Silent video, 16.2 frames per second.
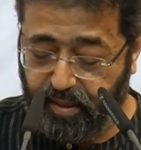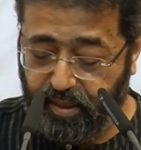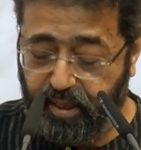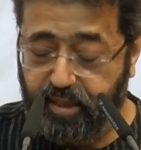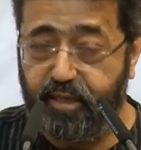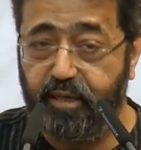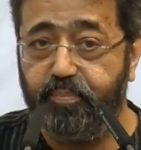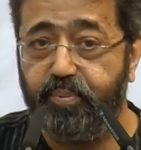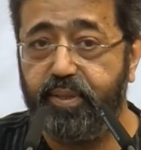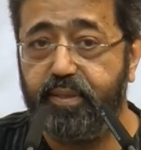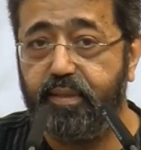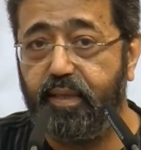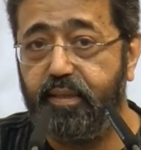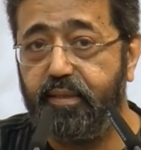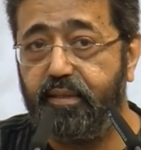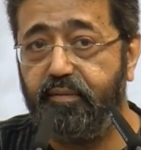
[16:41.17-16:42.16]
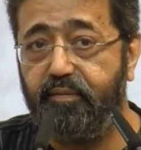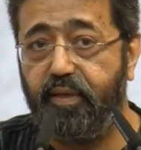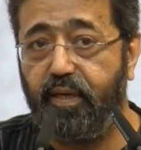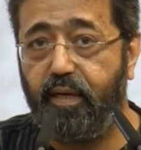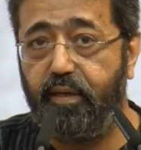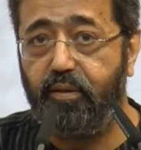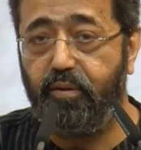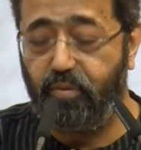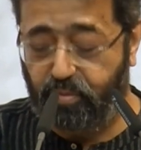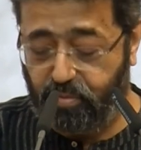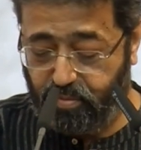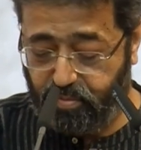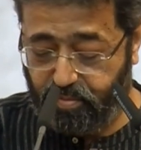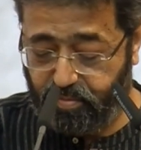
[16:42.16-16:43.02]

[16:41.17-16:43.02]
a deeper sense of the unknown.